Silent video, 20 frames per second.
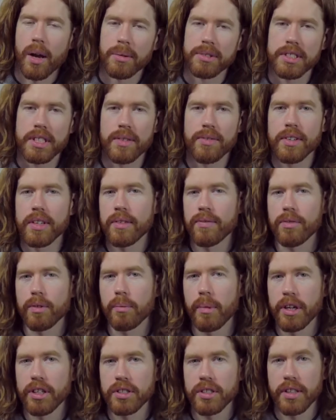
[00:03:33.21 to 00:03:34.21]
I was given
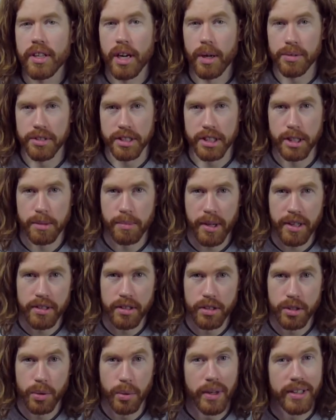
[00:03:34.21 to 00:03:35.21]
information that I was
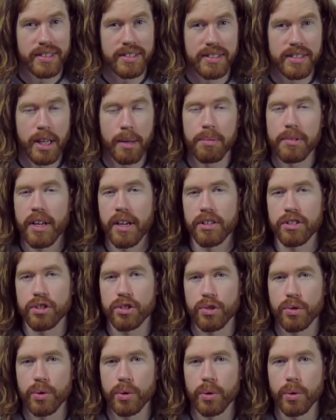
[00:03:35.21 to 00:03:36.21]
expected to accept as
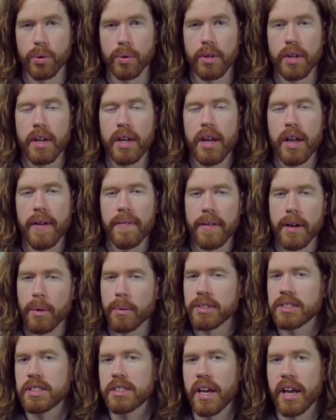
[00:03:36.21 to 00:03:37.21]
true, and then I
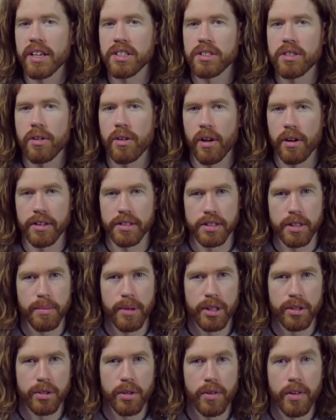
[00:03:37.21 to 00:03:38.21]
was tested on it to
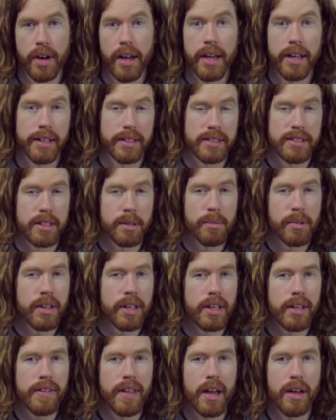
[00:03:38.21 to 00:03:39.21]
make sure that I had
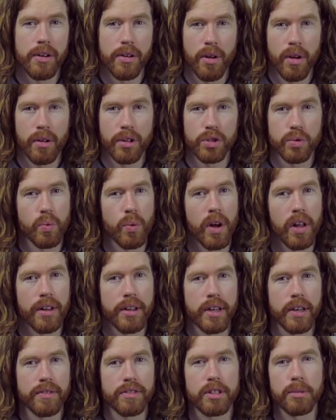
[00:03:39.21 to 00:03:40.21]
assimilated that knowledge well
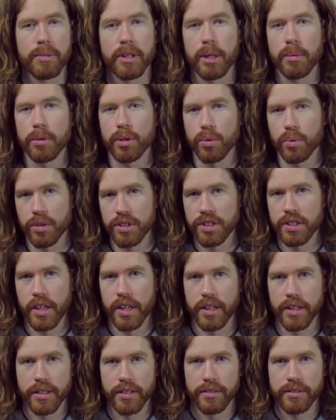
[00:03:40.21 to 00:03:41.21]
enough to be able to
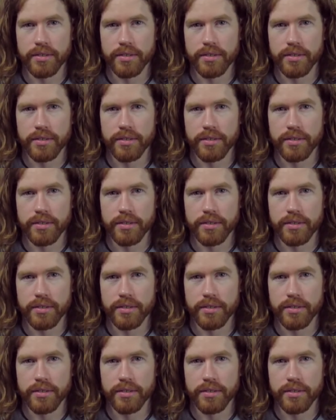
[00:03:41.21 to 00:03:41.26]
recite it.